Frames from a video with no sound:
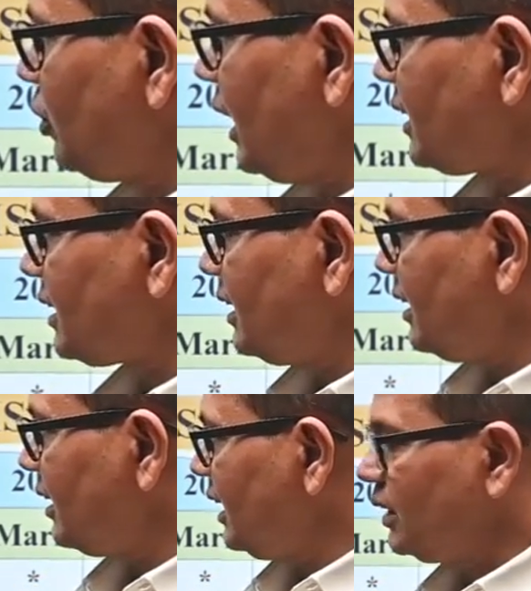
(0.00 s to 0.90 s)
last
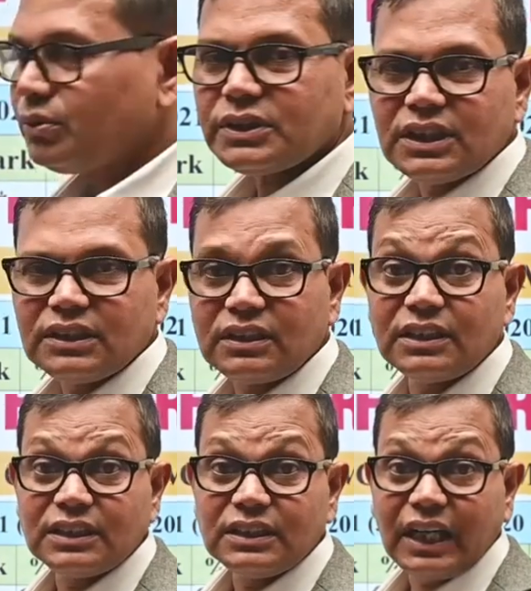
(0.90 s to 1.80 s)
year it was
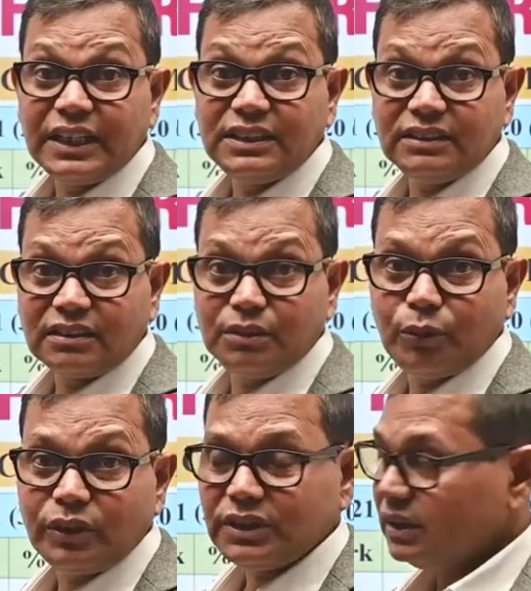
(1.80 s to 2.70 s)

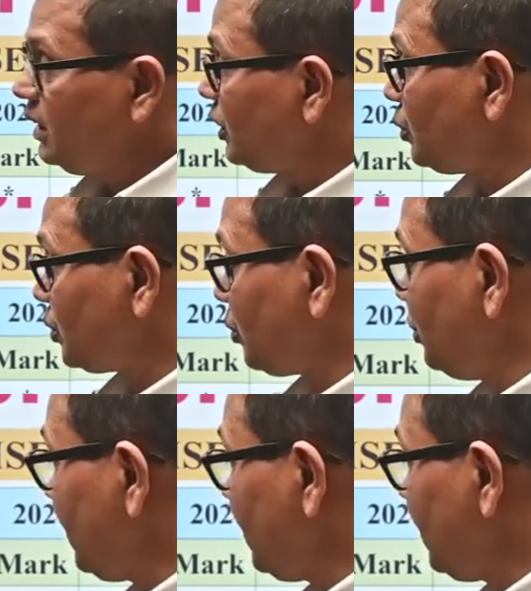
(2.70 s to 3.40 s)
93.2. So we